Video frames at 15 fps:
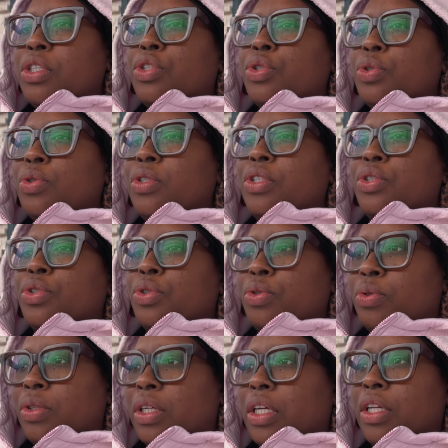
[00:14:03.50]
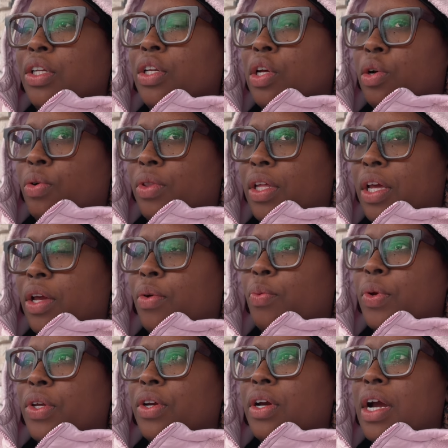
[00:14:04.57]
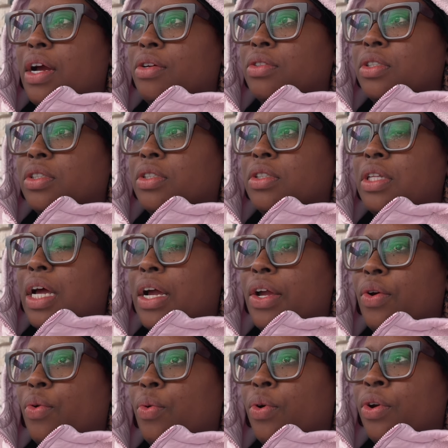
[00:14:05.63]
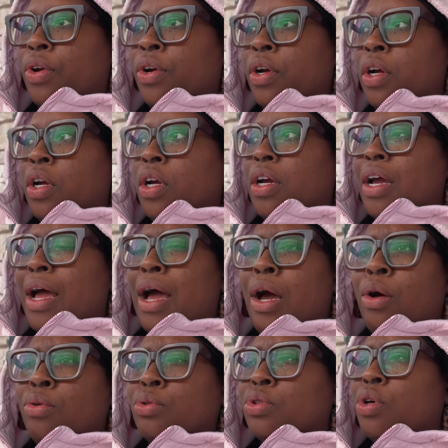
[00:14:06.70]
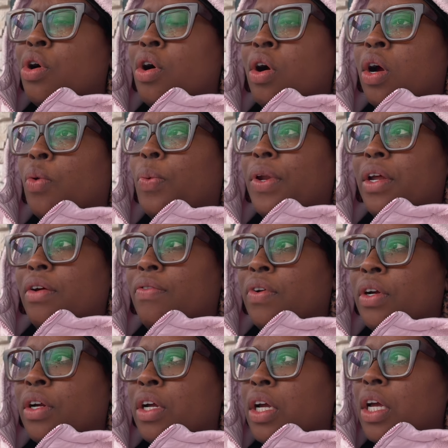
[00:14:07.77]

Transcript: truly, truly know that when your house is not in order, house, car, whatever,